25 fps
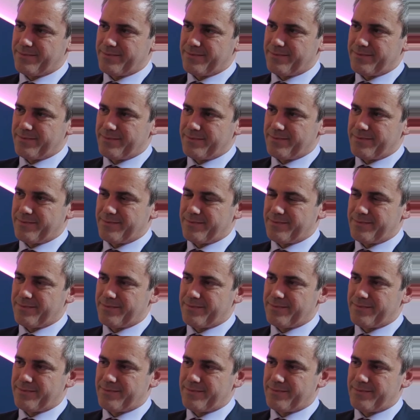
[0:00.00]

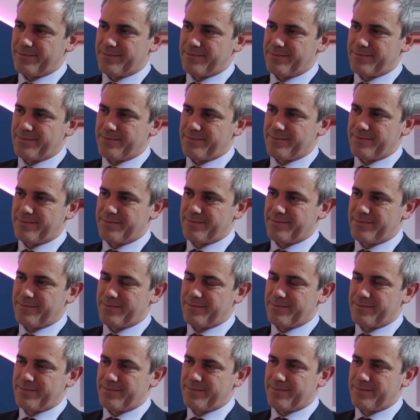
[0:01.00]

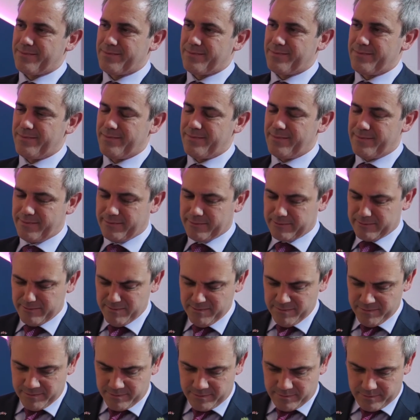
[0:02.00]

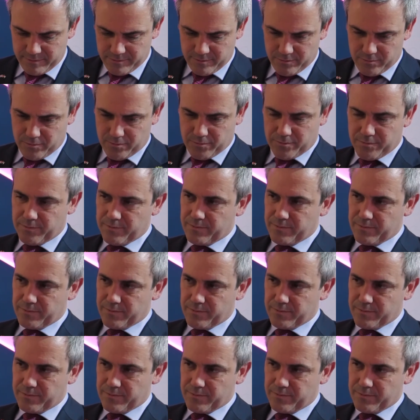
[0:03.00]
No words are spoken by the person on screen.